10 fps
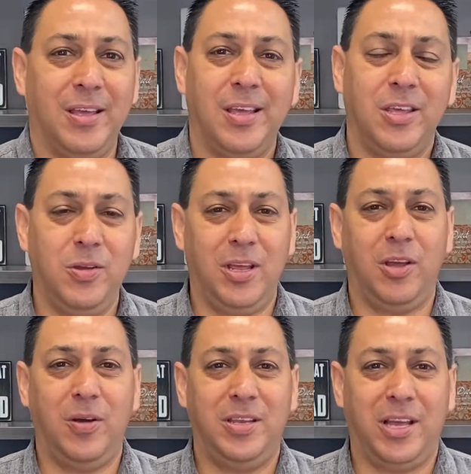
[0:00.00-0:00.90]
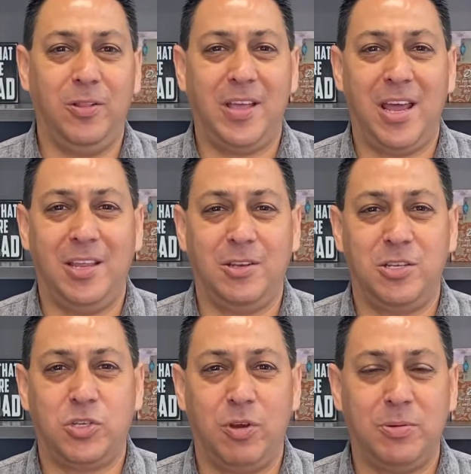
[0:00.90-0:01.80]
you can go ahead and take a look at it in the
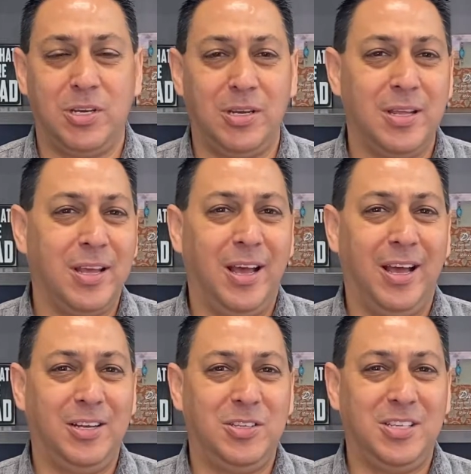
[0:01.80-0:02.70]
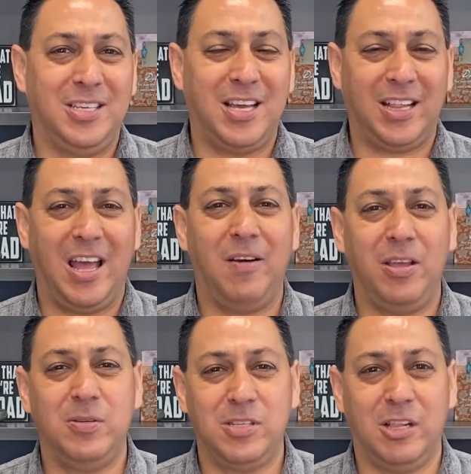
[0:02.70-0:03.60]
description to see exactly how I
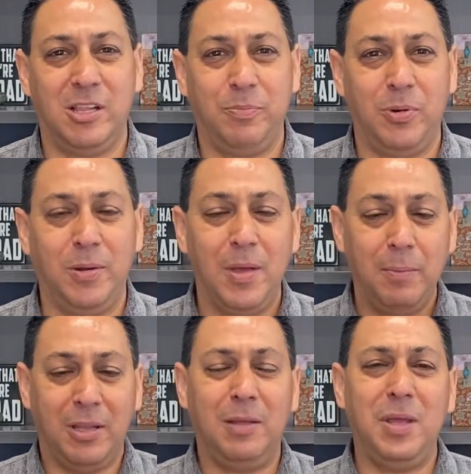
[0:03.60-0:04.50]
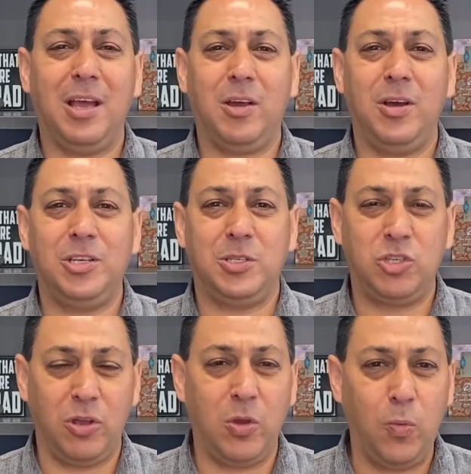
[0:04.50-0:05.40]
use the clipboard. But let me go ahead and just
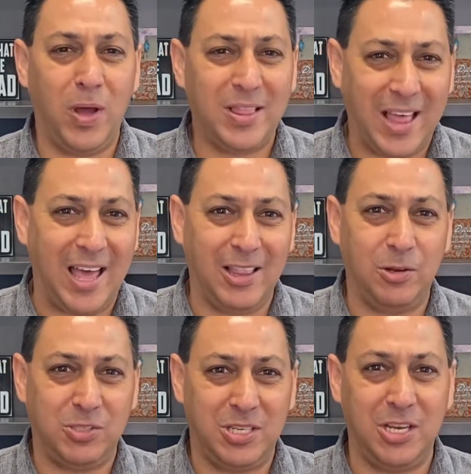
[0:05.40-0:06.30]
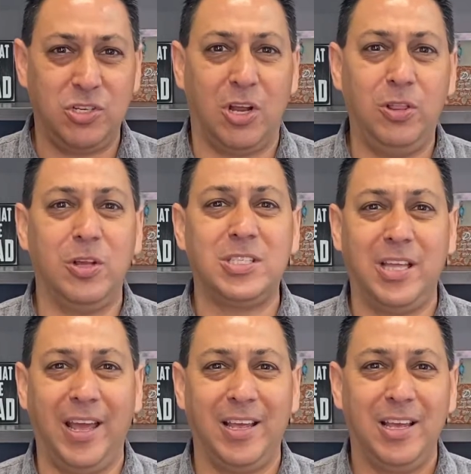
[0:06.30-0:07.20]
show you what that little seating chart looks
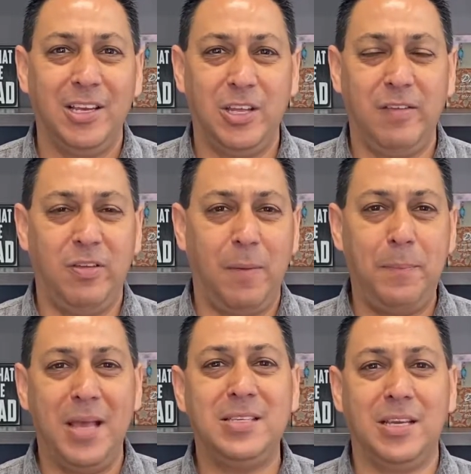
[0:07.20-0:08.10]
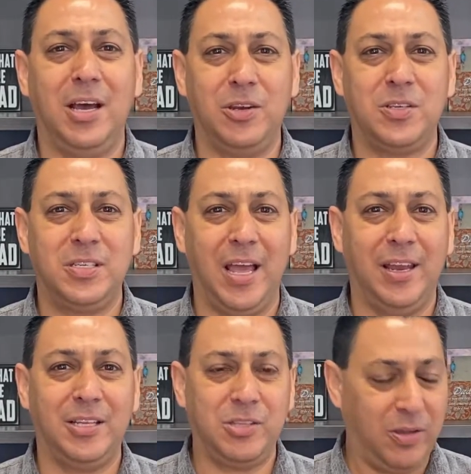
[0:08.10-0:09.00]
like to give you a basic
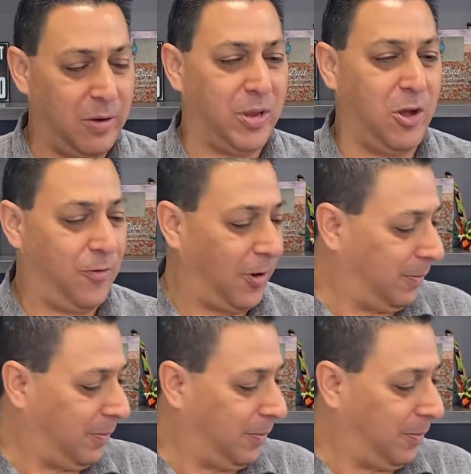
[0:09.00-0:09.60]
understanding. So here we go for it.